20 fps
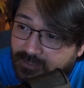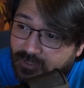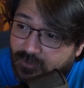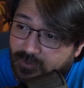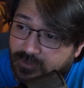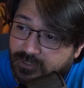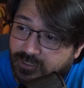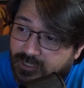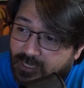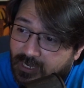
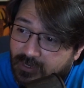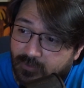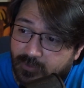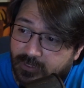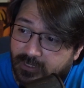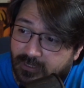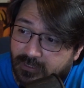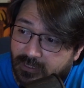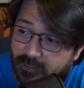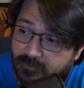though a
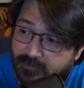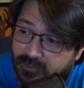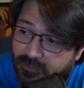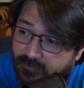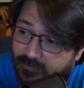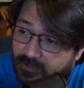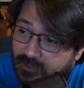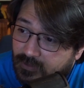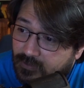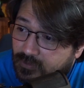shadowy glimpse
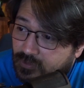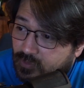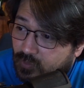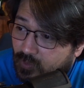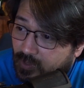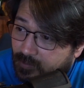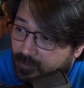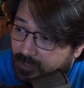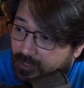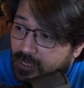of those
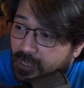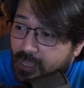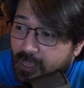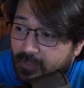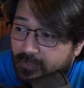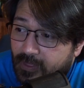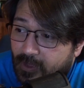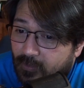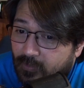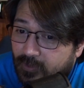women
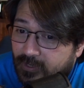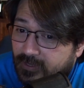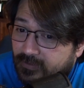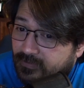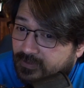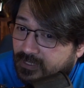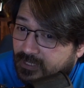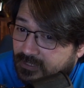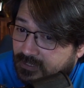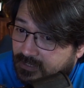that would
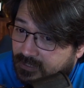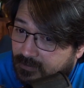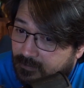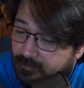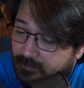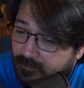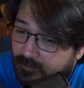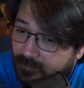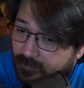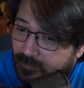have kissed him.